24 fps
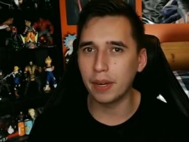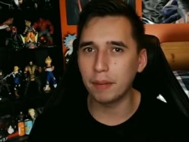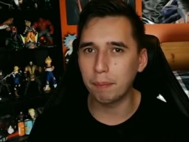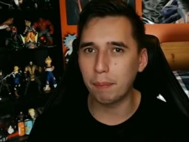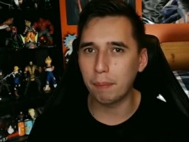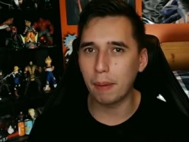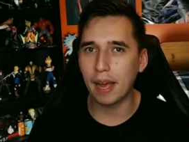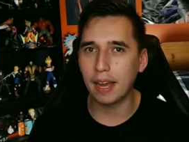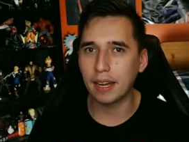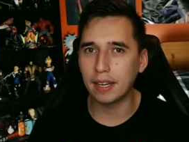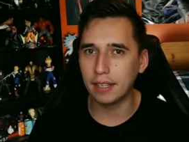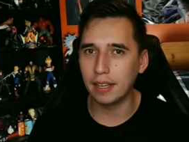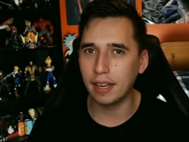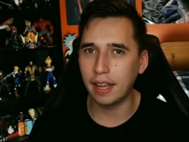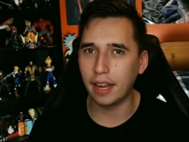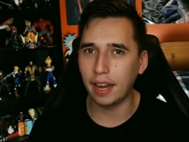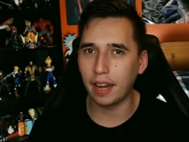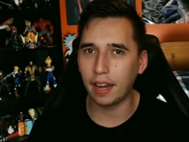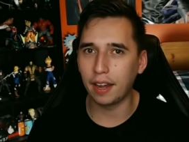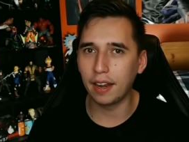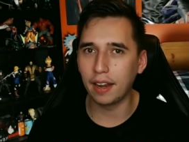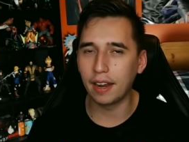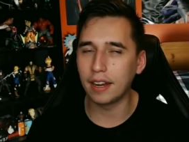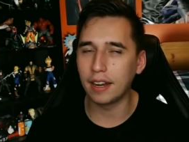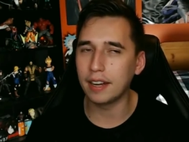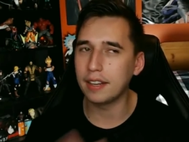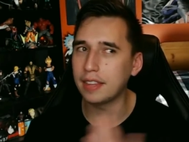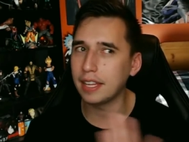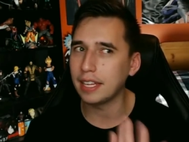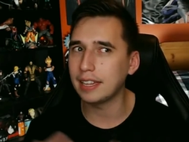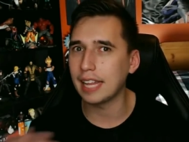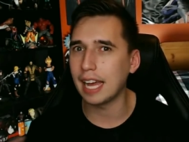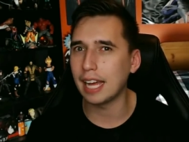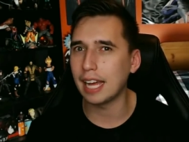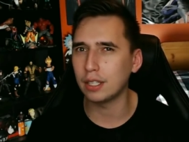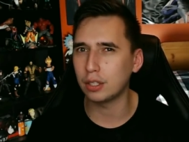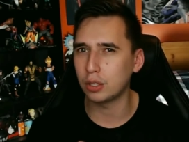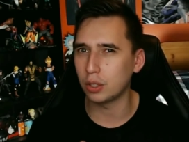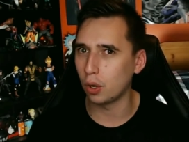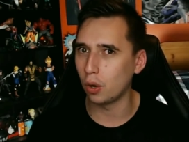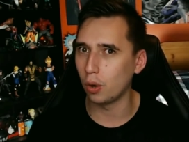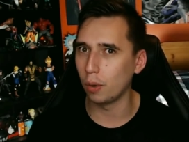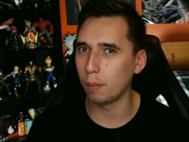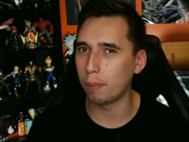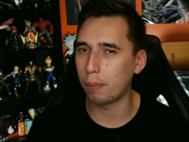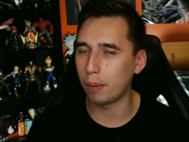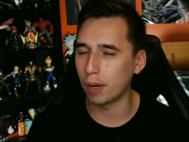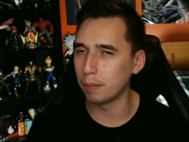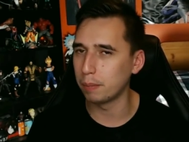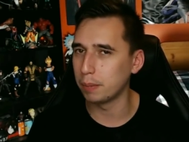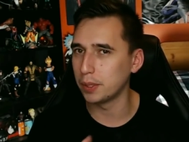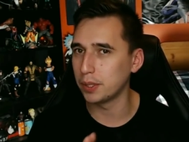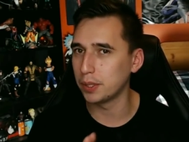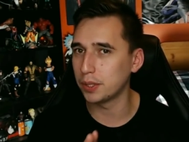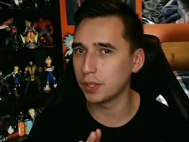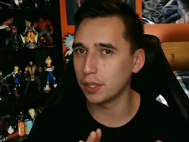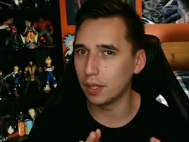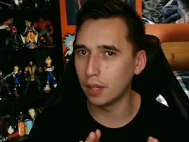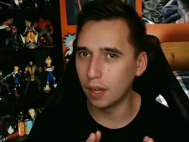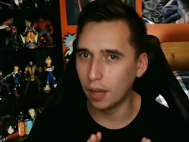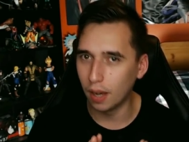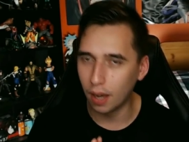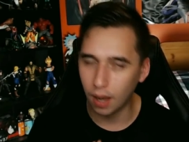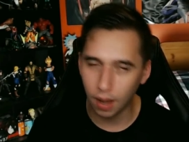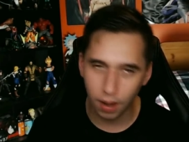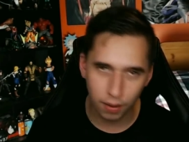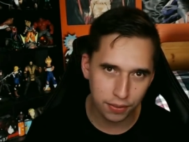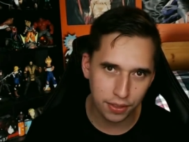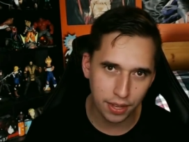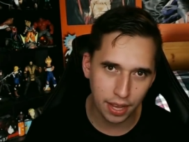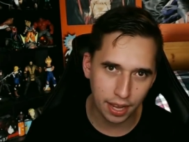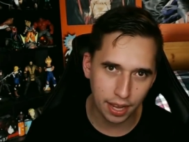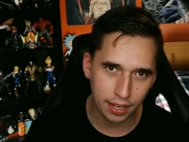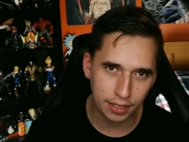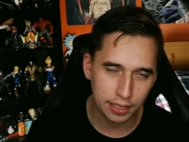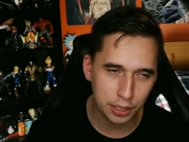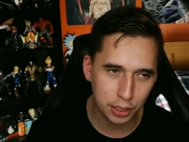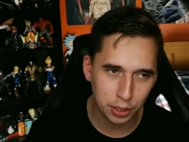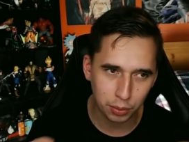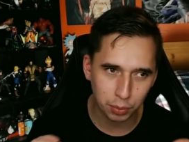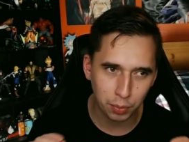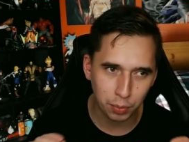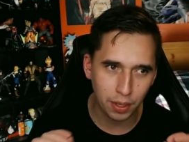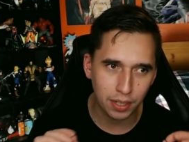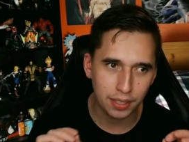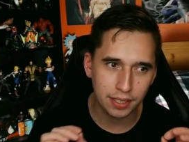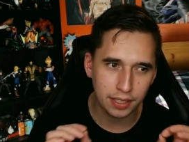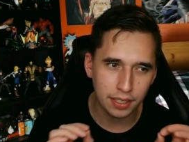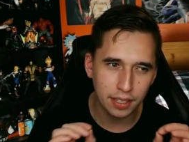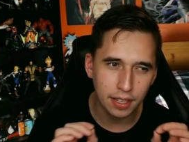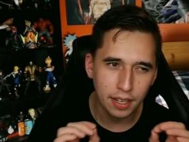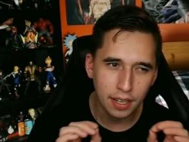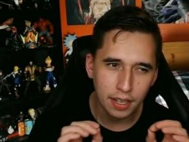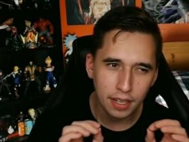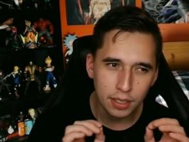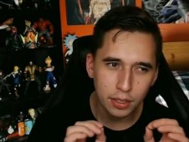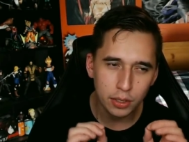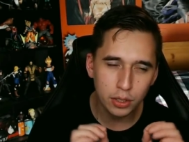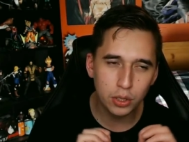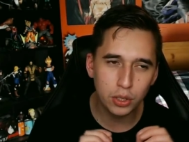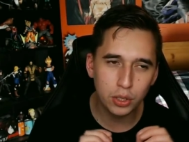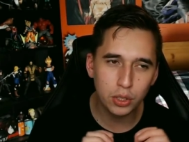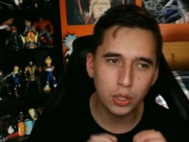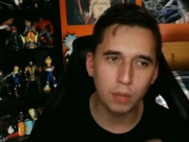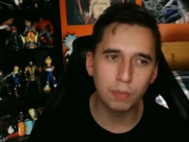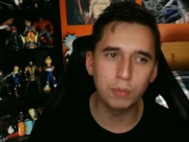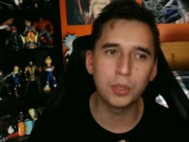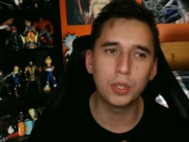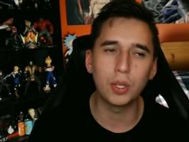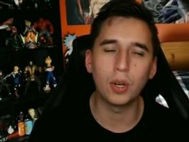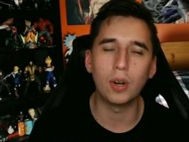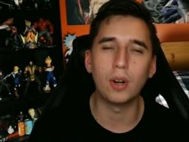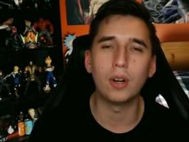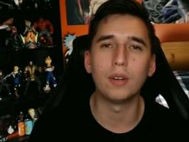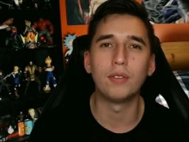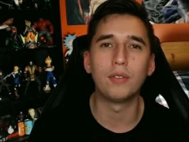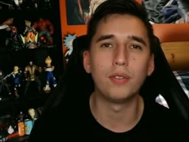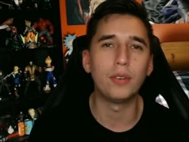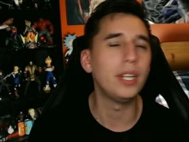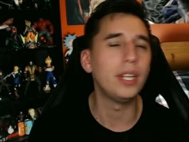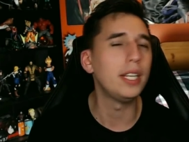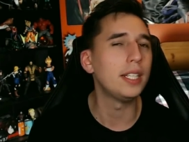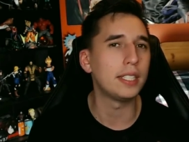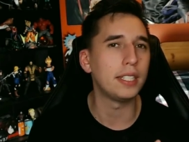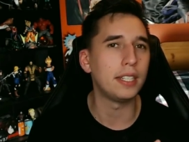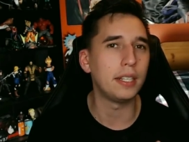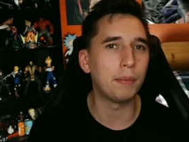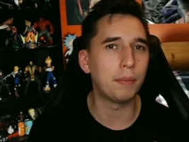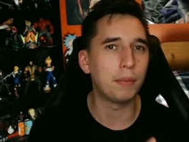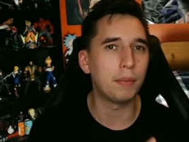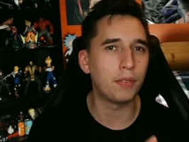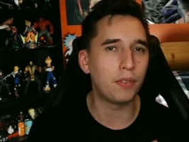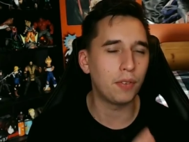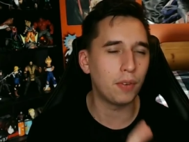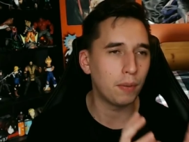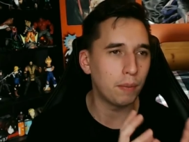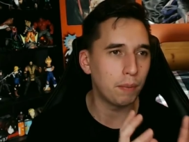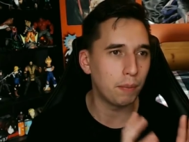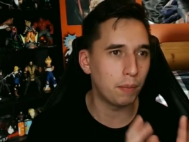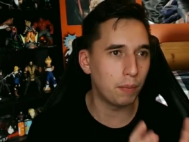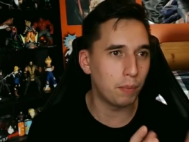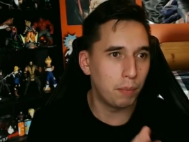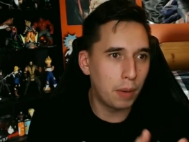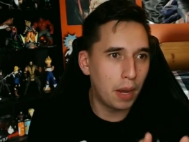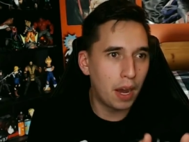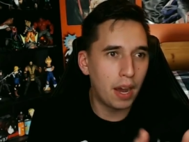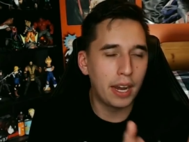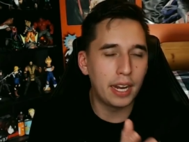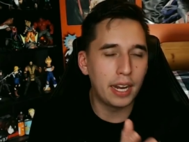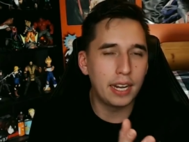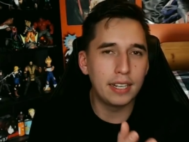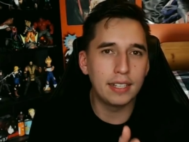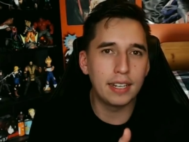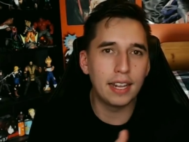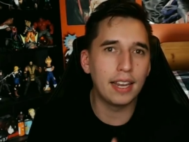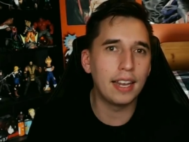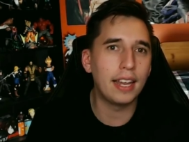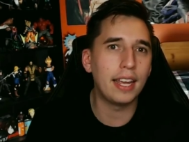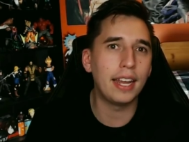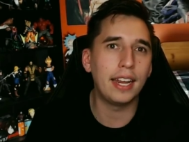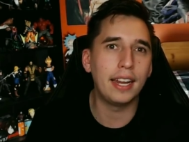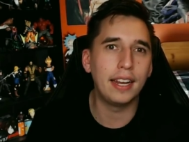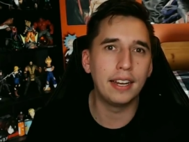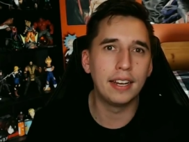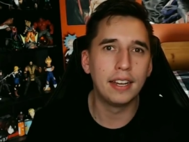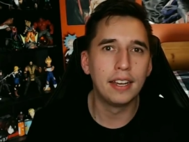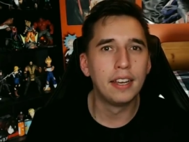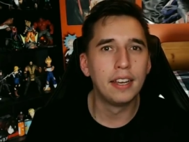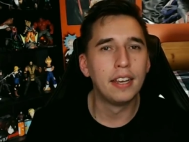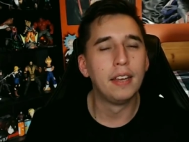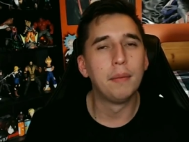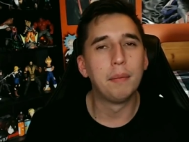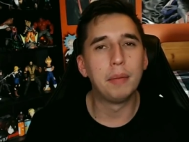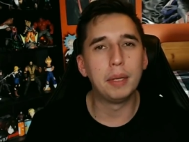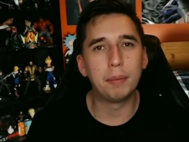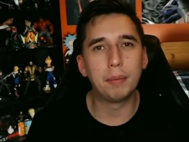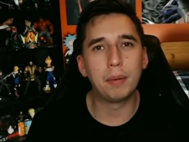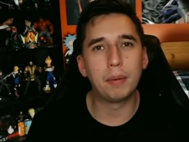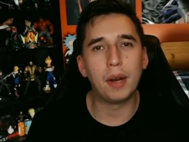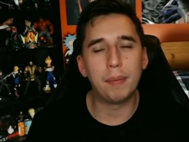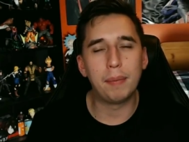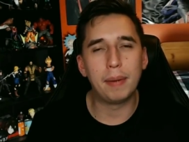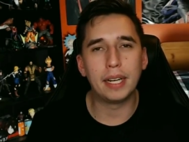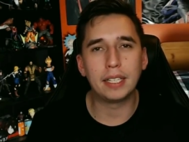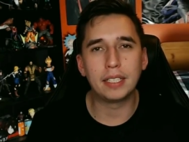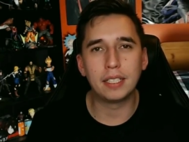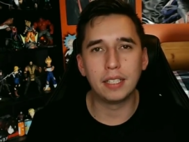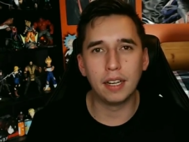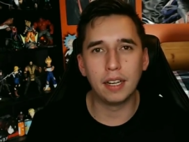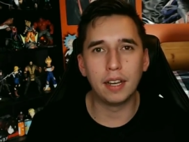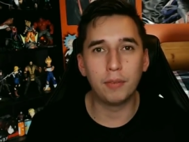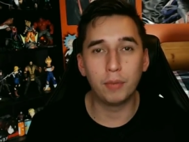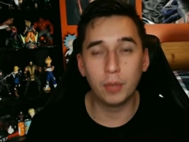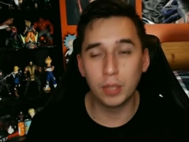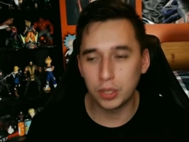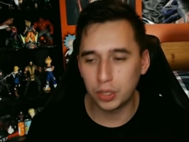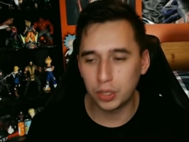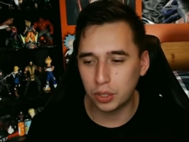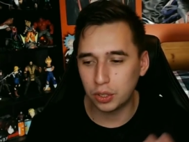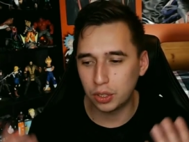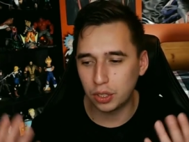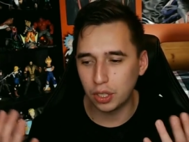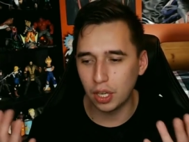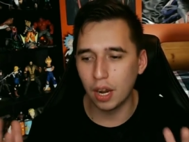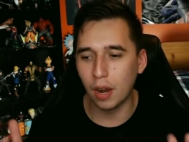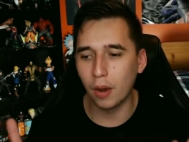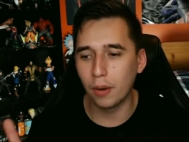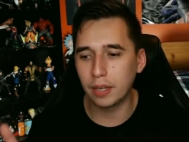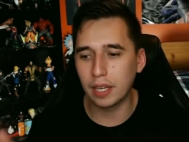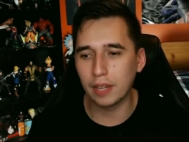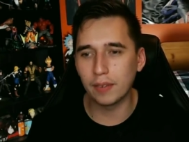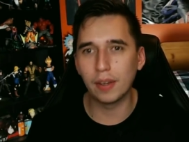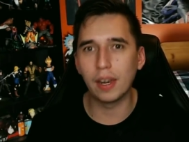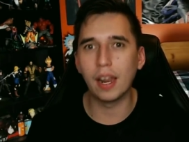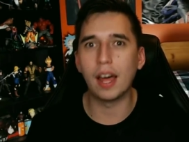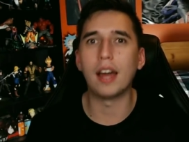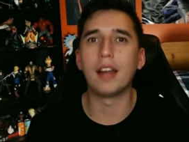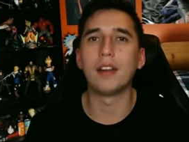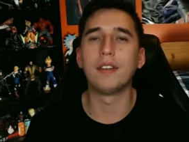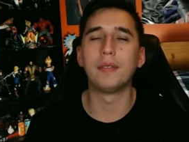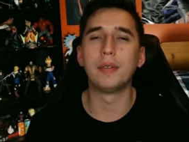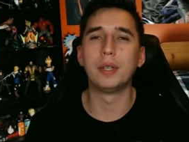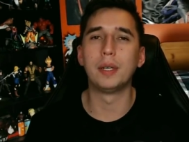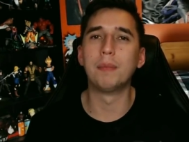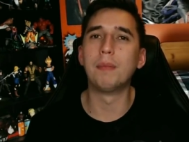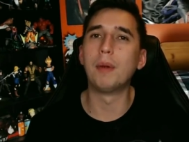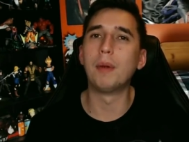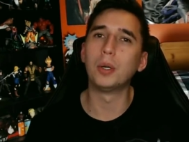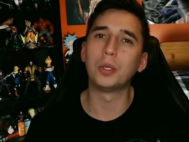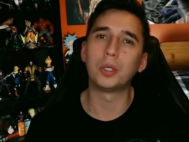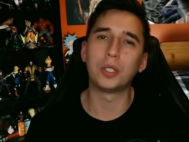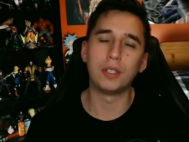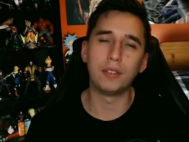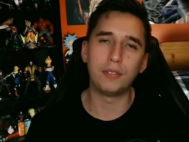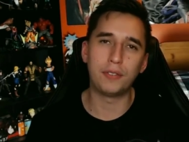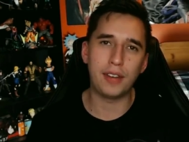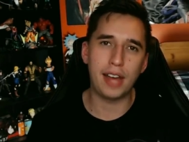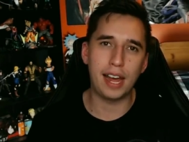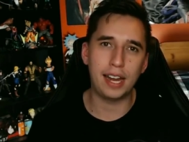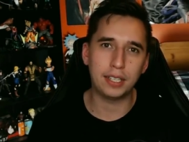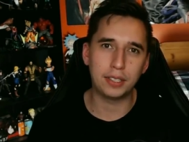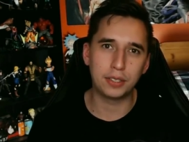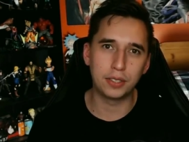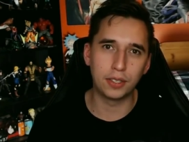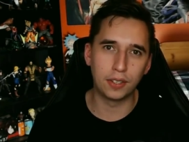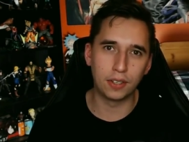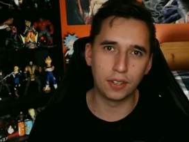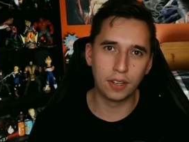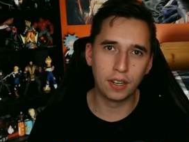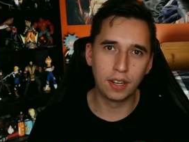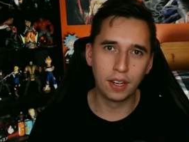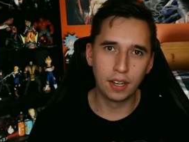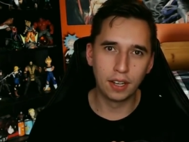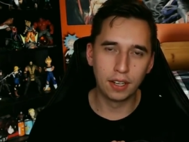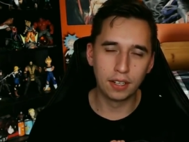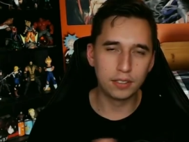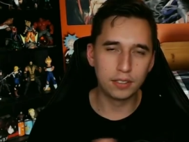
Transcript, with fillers: bring back Elaine, and I think that's the whole purpose of that. They just wanted some sort of reasoning behind Elaine being brought back to life, which you know gave a lot of an emotional factor